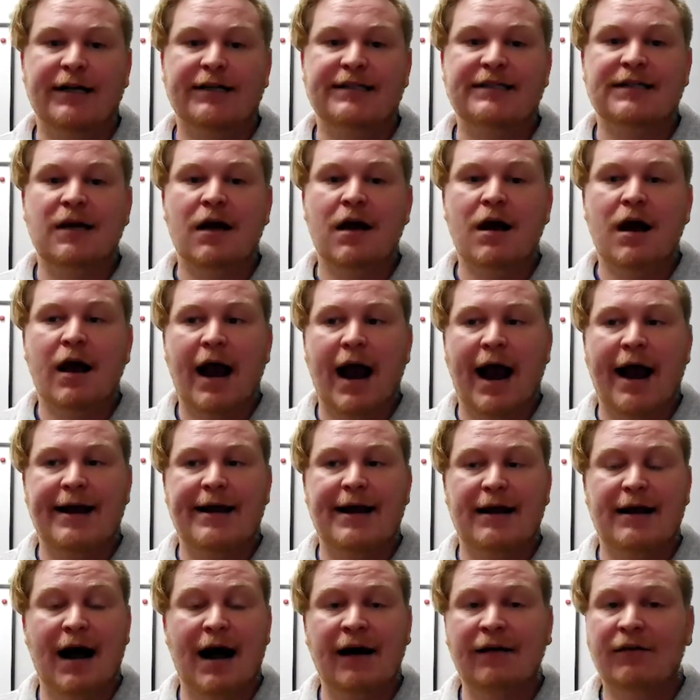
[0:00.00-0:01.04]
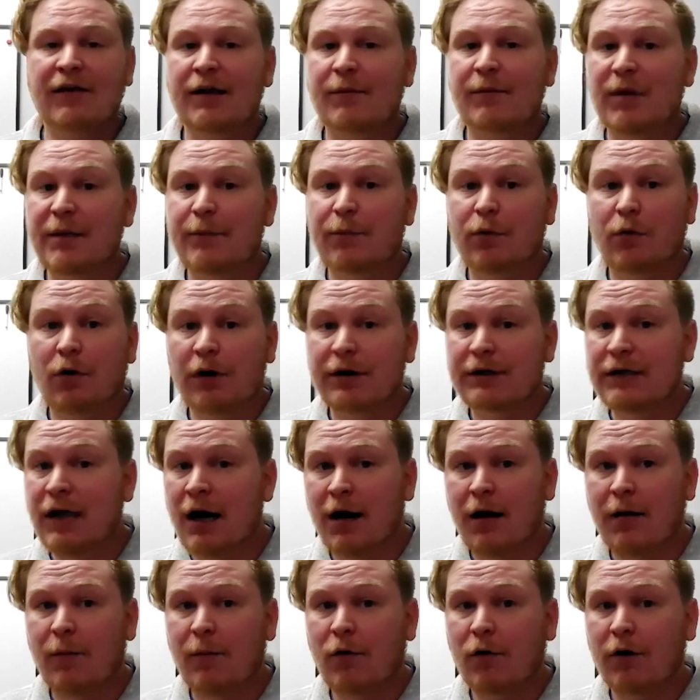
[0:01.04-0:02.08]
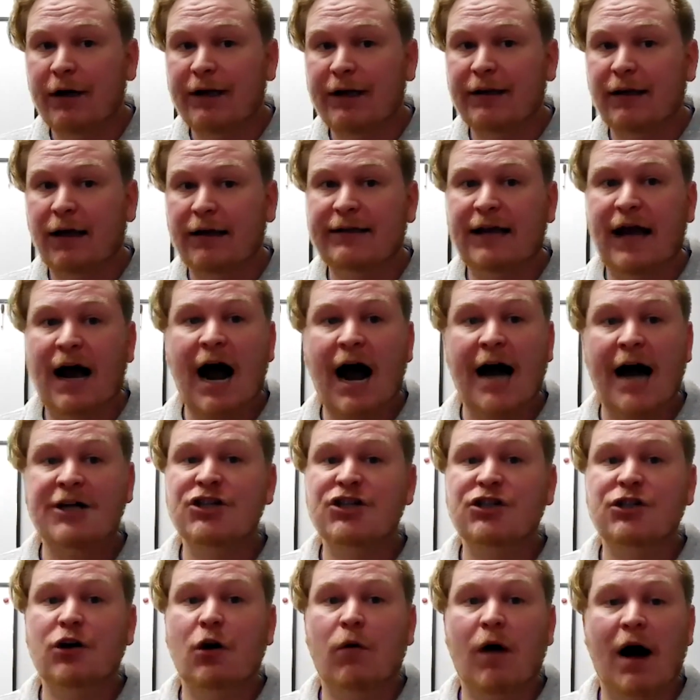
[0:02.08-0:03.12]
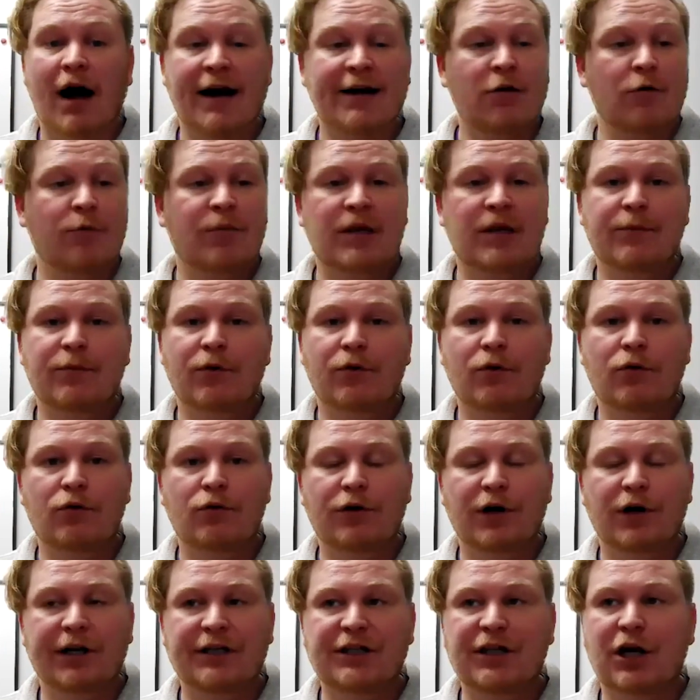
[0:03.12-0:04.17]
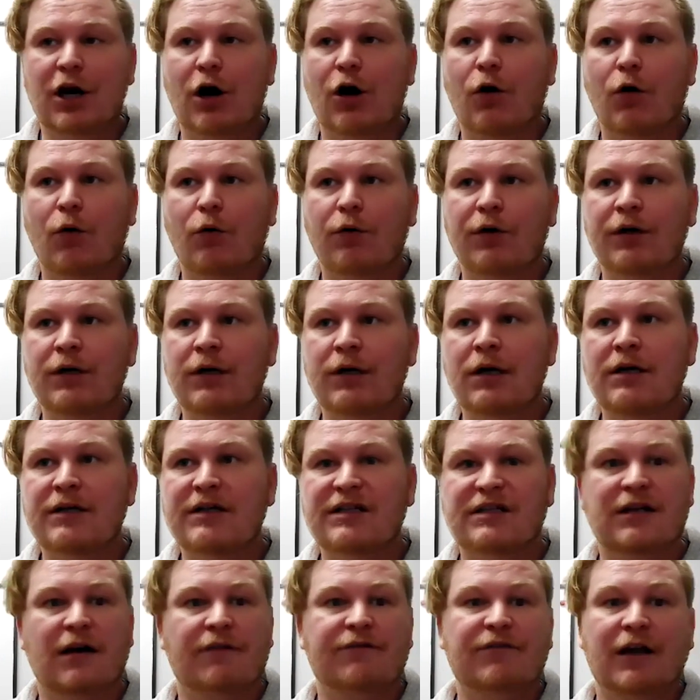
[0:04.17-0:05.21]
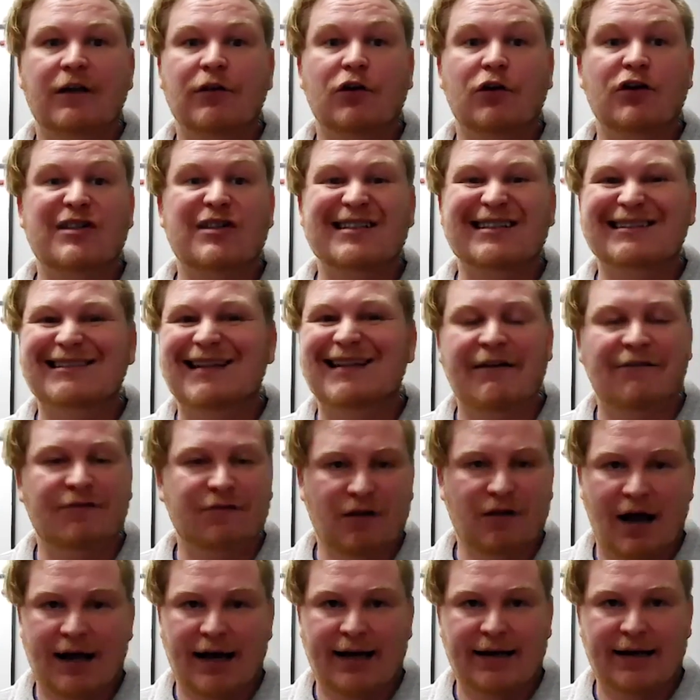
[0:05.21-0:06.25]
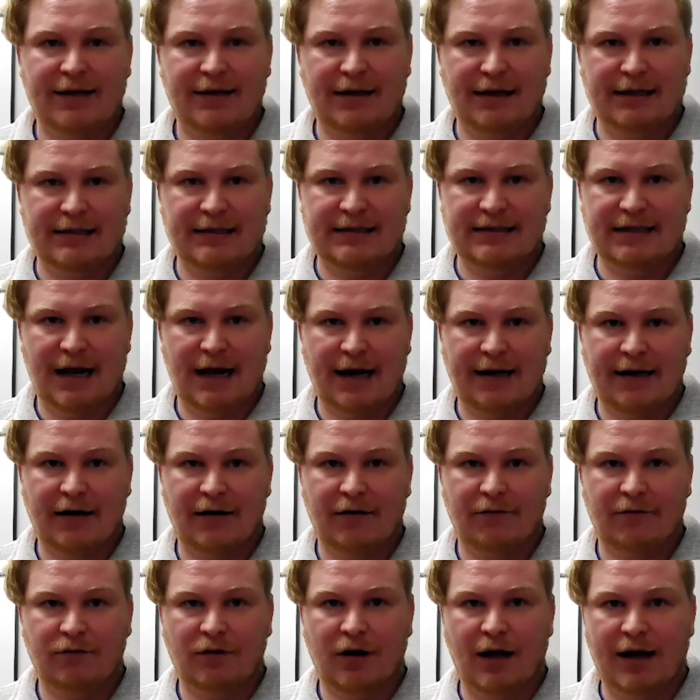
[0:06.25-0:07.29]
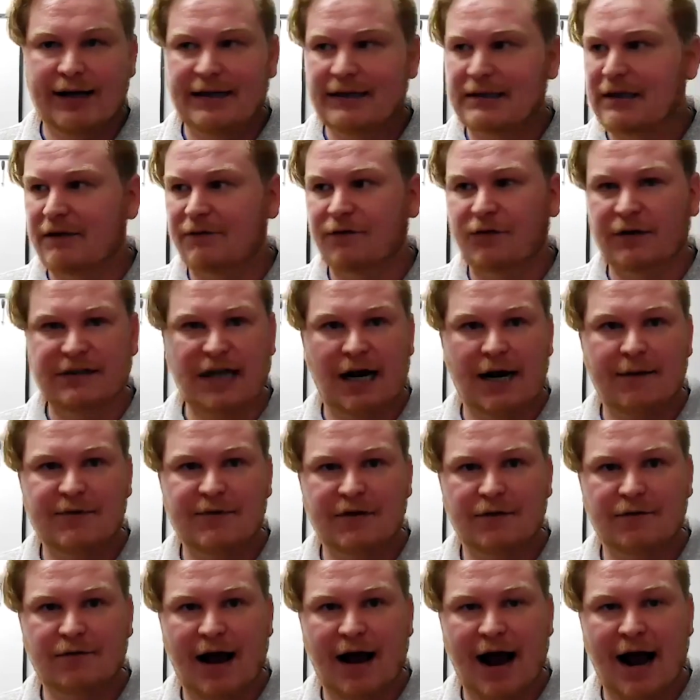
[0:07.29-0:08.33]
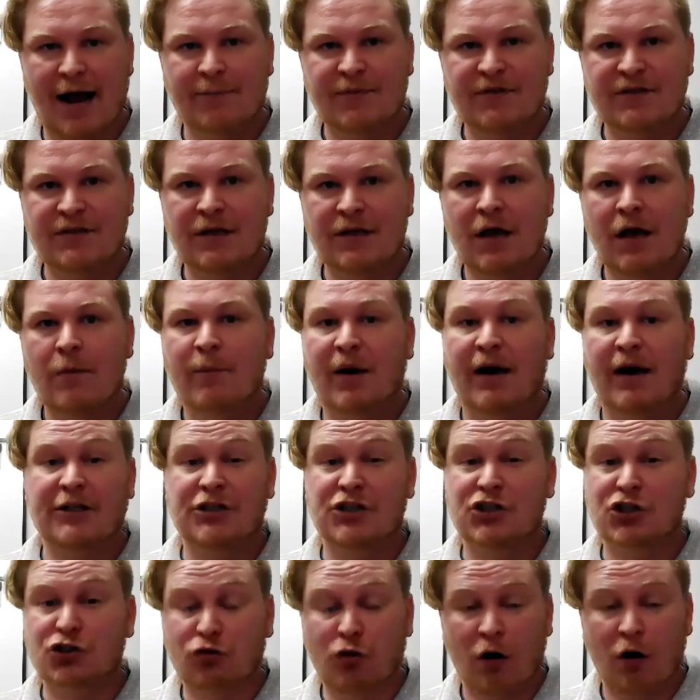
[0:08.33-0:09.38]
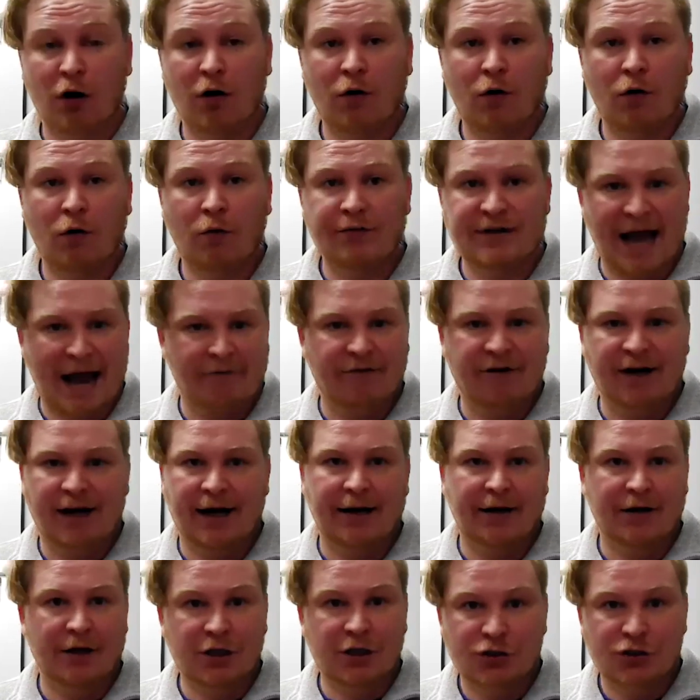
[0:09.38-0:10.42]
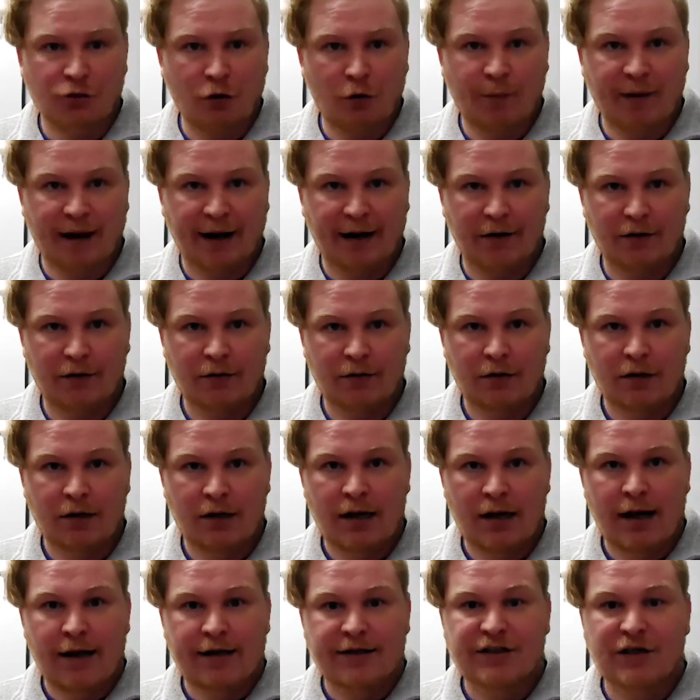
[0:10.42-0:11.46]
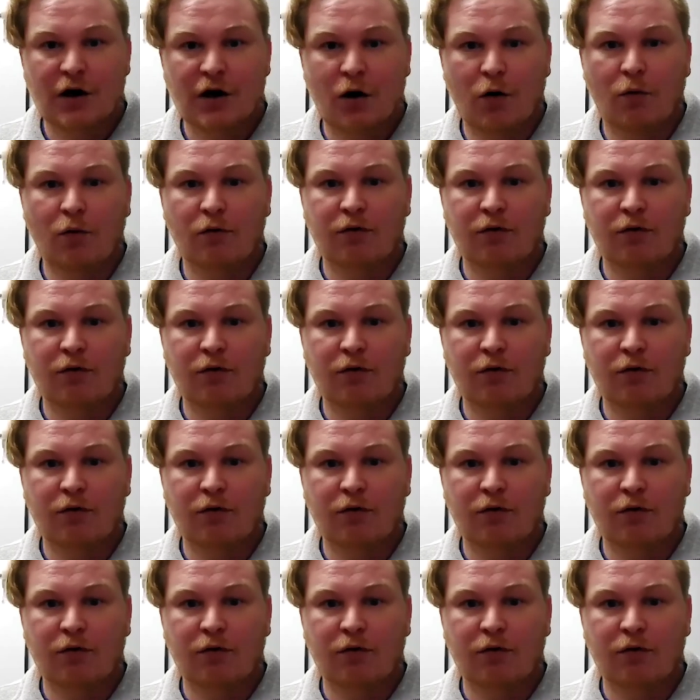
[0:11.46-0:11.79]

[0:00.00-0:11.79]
is, and not like people are dumb or anything like that. I know people who can code stuff that looks lifelike inside of like different types of apps, but struggle navigating the control panel. So